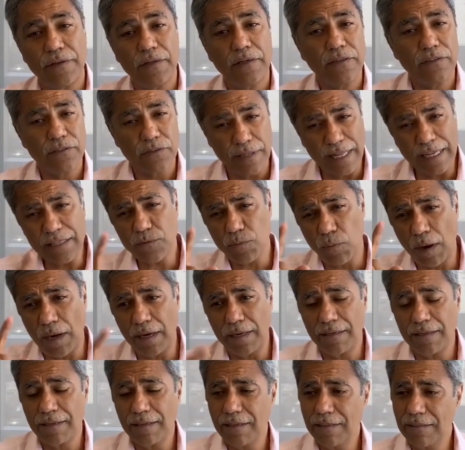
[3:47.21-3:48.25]
So that's one.
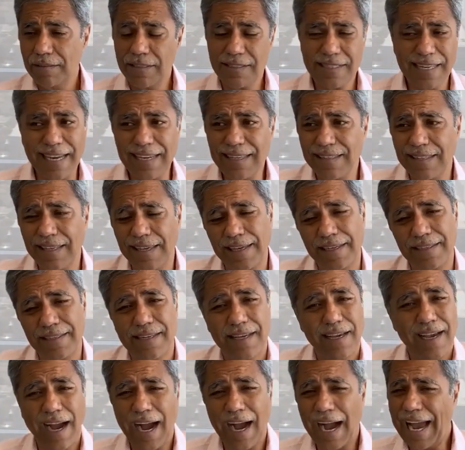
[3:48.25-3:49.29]
The second thing is,
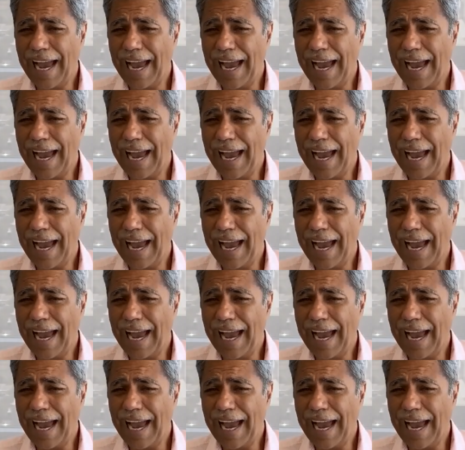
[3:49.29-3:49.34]
I